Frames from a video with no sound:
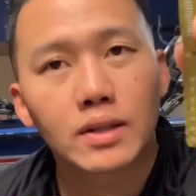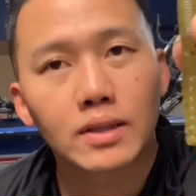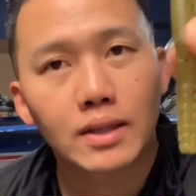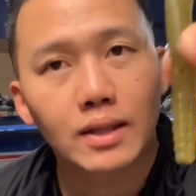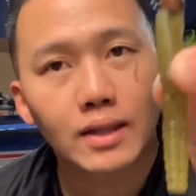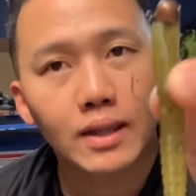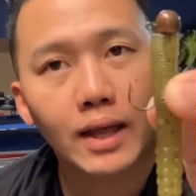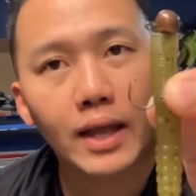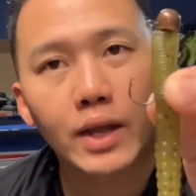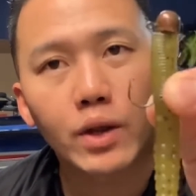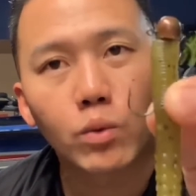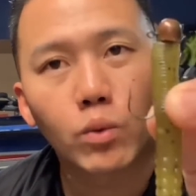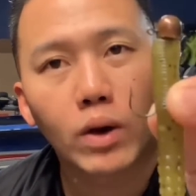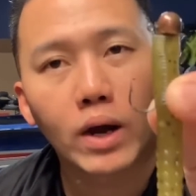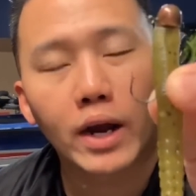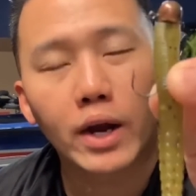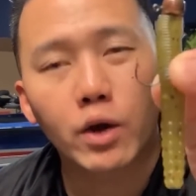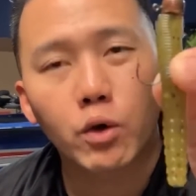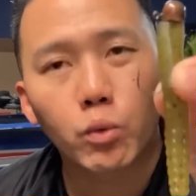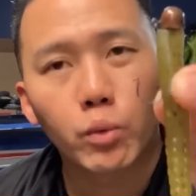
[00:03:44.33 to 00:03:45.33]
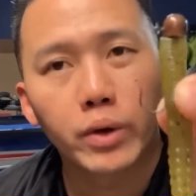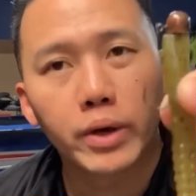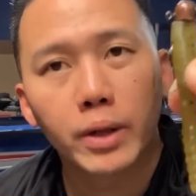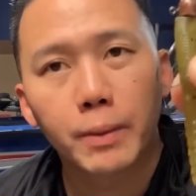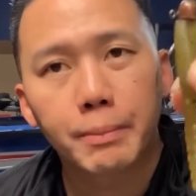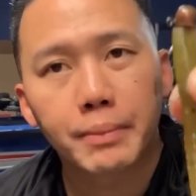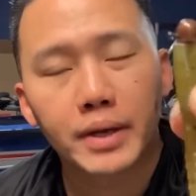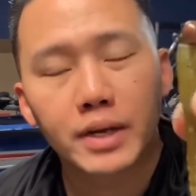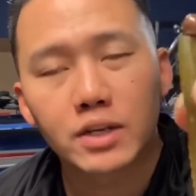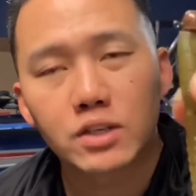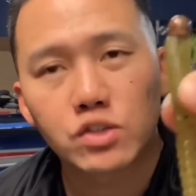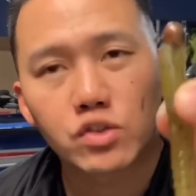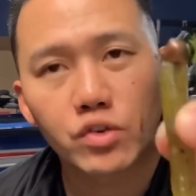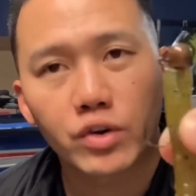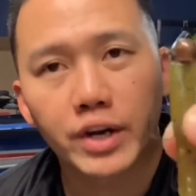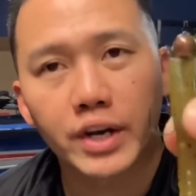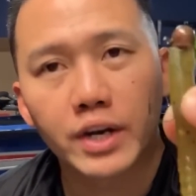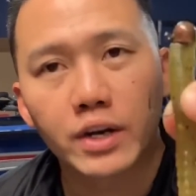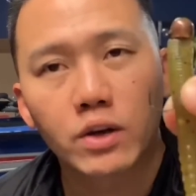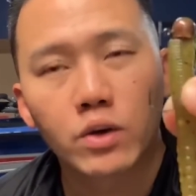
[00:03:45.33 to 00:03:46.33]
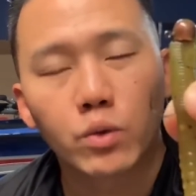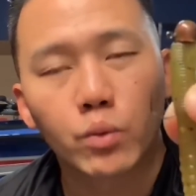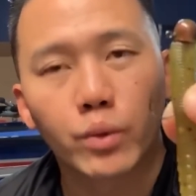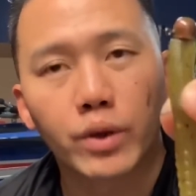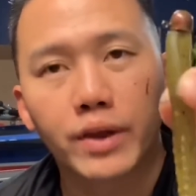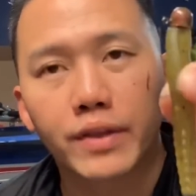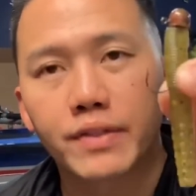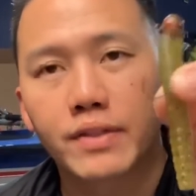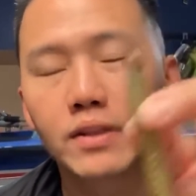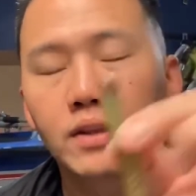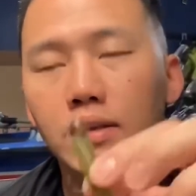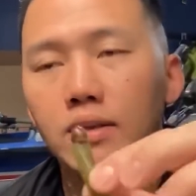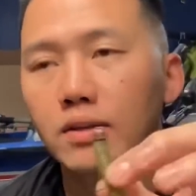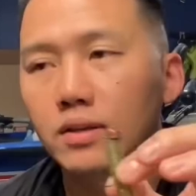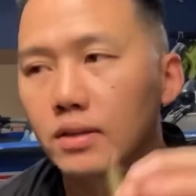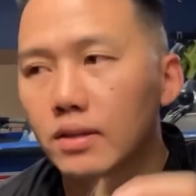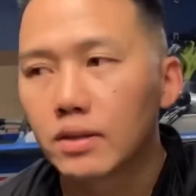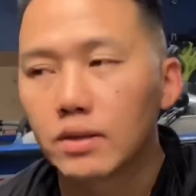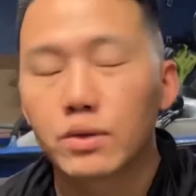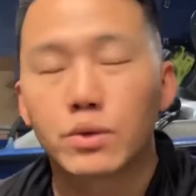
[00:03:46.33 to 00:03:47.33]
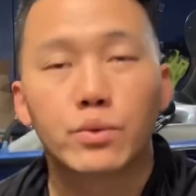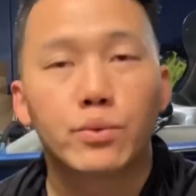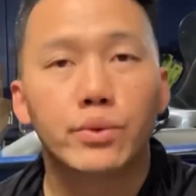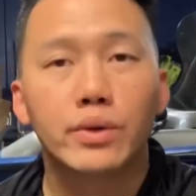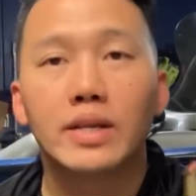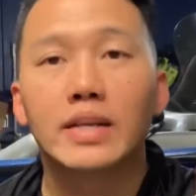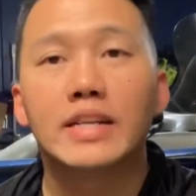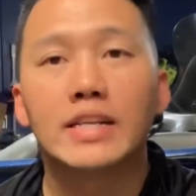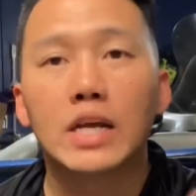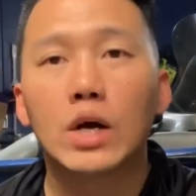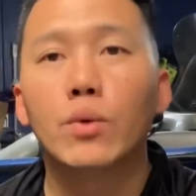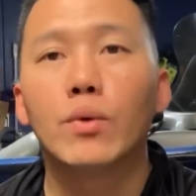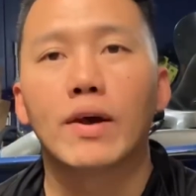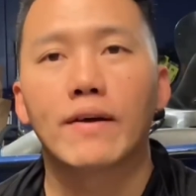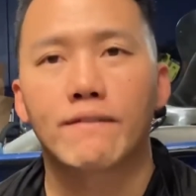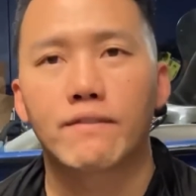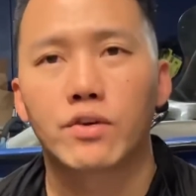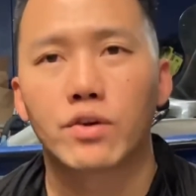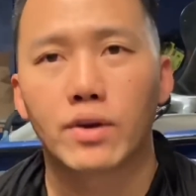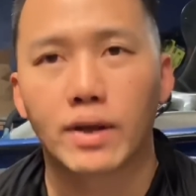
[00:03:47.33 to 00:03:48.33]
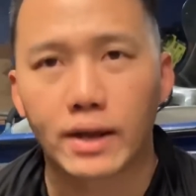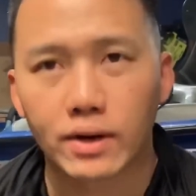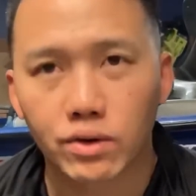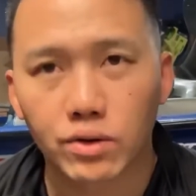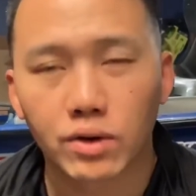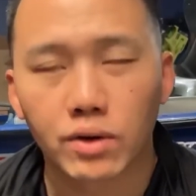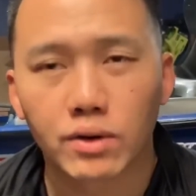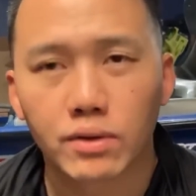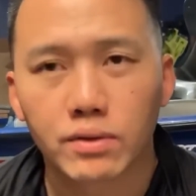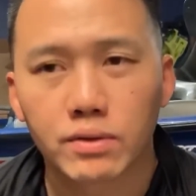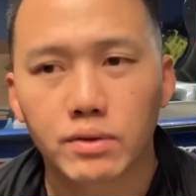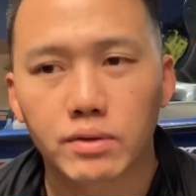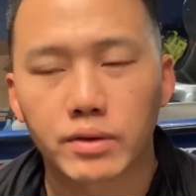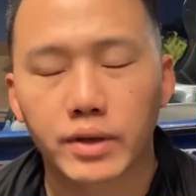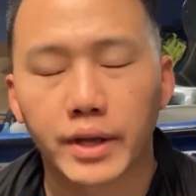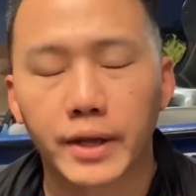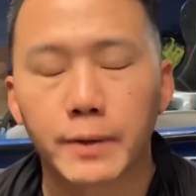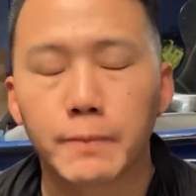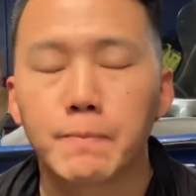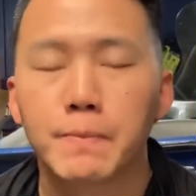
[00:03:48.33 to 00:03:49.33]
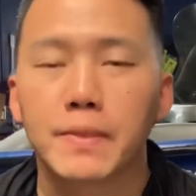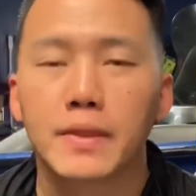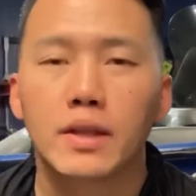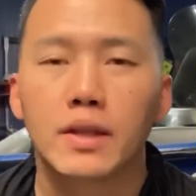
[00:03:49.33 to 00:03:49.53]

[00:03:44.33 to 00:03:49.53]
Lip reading: The light wire will penetrate with really no effort at all, okay?